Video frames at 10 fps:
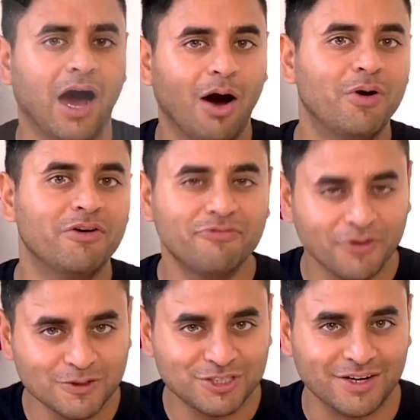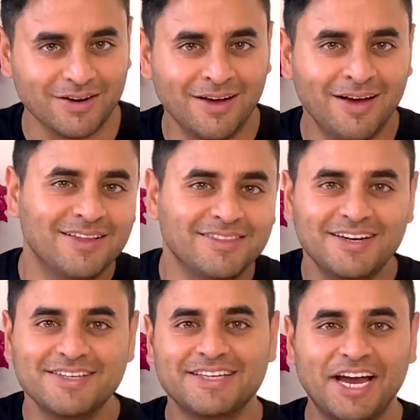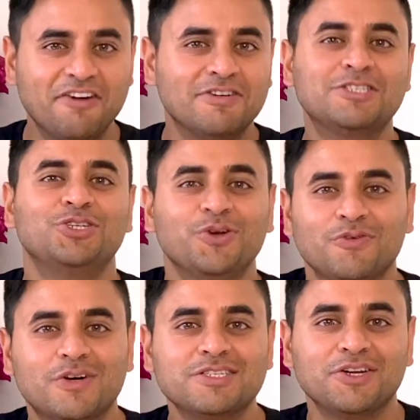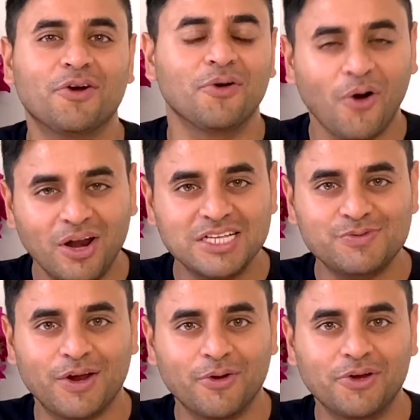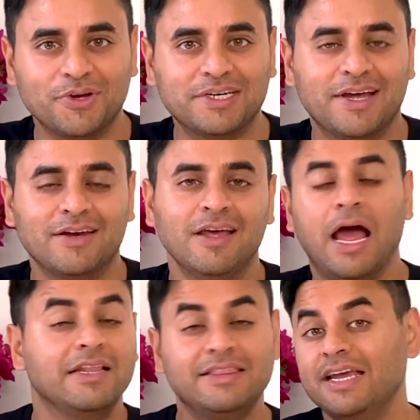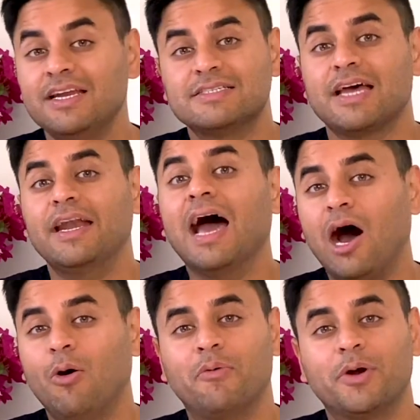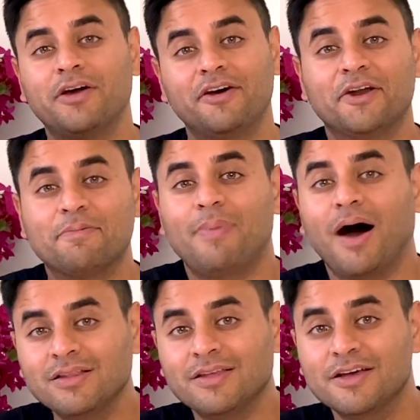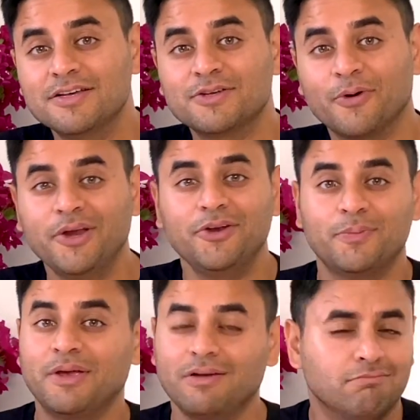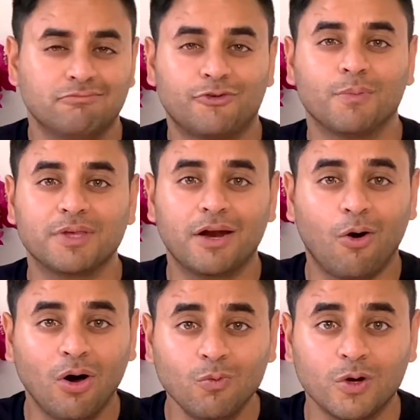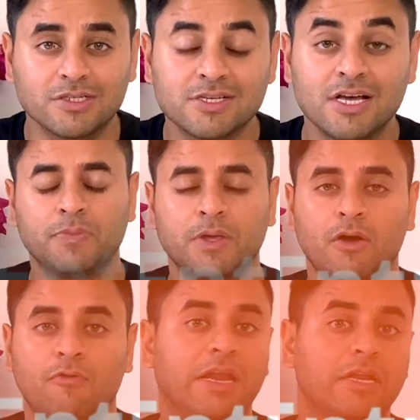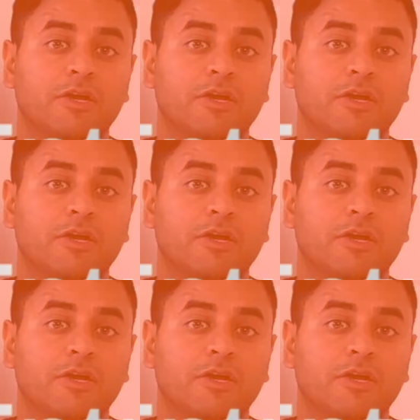our future. They decide which university or college we are going to attend, and they decide how our career path is going to be from there onwards. Whether